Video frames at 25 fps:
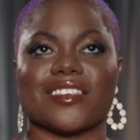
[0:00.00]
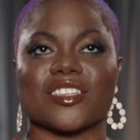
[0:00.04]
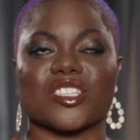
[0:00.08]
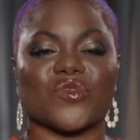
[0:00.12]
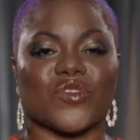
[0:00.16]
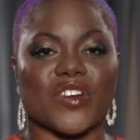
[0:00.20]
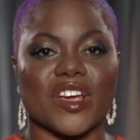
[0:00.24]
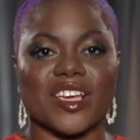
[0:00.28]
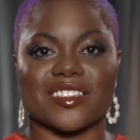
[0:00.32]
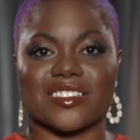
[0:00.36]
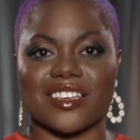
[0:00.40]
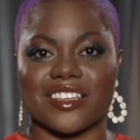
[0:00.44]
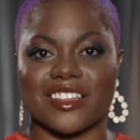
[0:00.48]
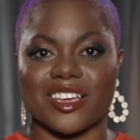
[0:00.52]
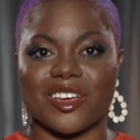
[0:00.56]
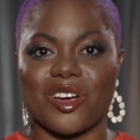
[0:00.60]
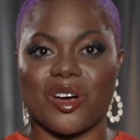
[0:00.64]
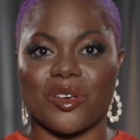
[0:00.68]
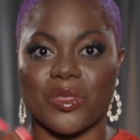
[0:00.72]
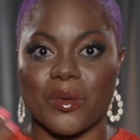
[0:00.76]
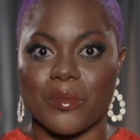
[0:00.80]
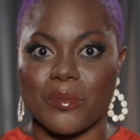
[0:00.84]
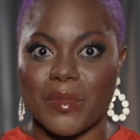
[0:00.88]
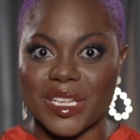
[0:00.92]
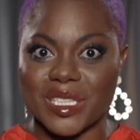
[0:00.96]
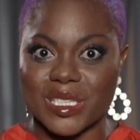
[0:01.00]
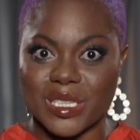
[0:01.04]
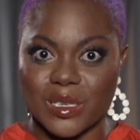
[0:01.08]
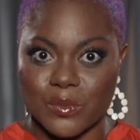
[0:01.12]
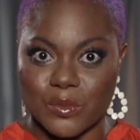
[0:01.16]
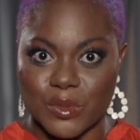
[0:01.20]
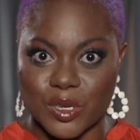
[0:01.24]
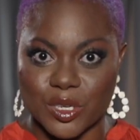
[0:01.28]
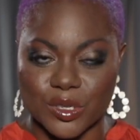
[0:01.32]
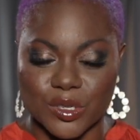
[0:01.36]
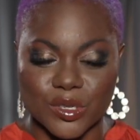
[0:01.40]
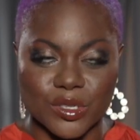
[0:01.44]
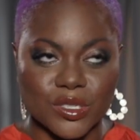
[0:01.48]
phrase lately called the messy
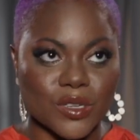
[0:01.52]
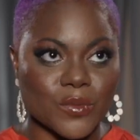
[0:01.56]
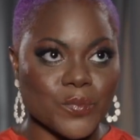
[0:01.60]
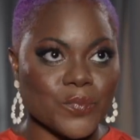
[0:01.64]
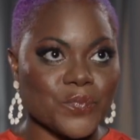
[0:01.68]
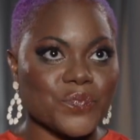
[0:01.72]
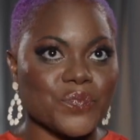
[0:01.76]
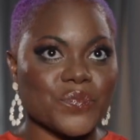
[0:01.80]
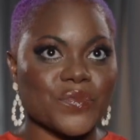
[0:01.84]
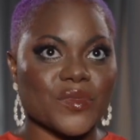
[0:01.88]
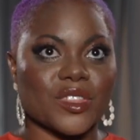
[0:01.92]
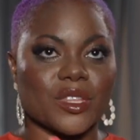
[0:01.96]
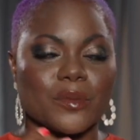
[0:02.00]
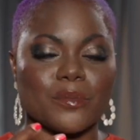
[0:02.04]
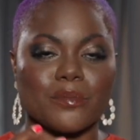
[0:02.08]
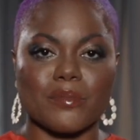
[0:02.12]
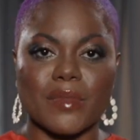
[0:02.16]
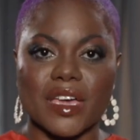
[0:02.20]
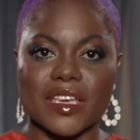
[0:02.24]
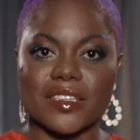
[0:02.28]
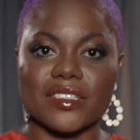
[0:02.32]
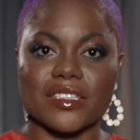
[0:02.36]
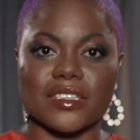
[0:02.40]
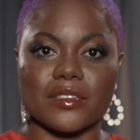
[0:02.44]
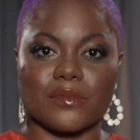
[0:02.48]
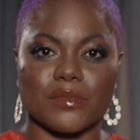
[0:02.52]
build. The messy